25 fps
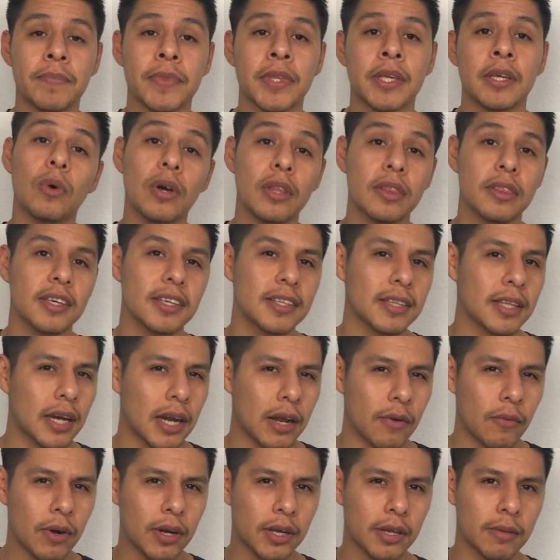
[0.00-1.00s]
One thing that
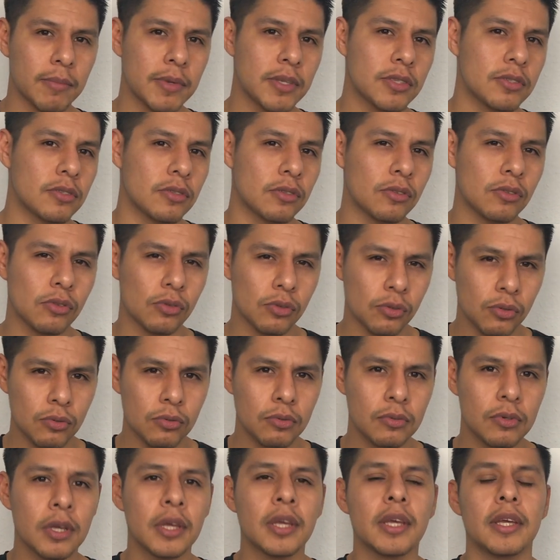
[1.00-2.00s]
I recommend to
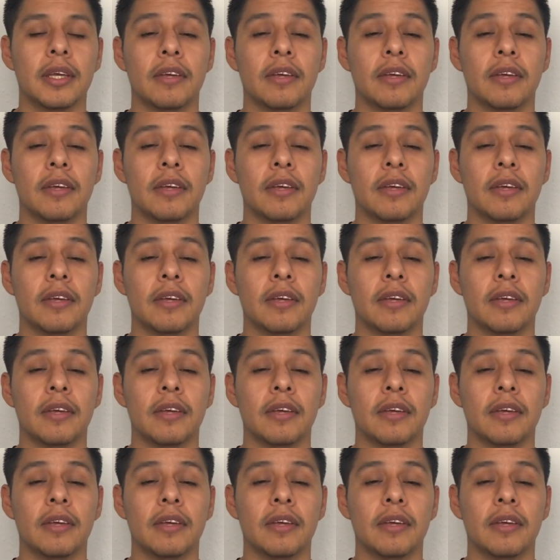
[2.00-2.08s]
you,